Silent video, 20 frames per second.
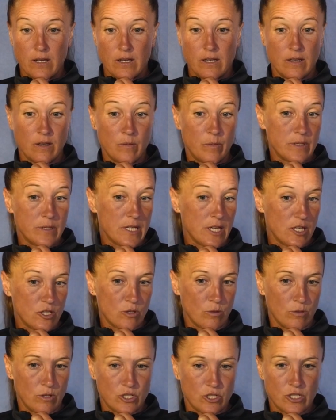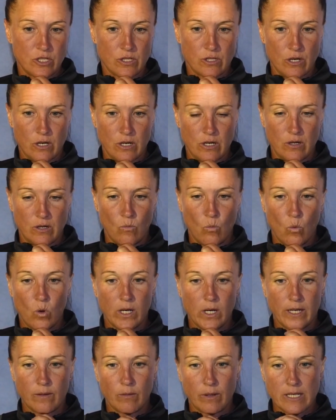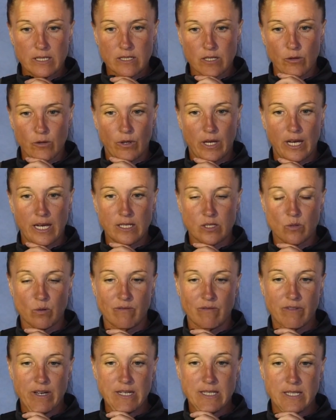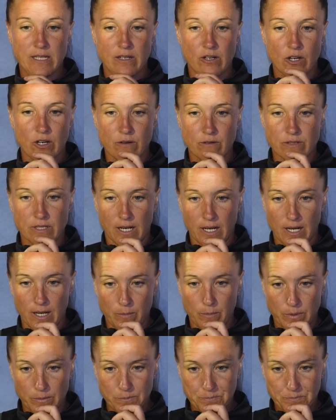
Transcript: the potential that she's got and why we're so keen to invest in her as a club.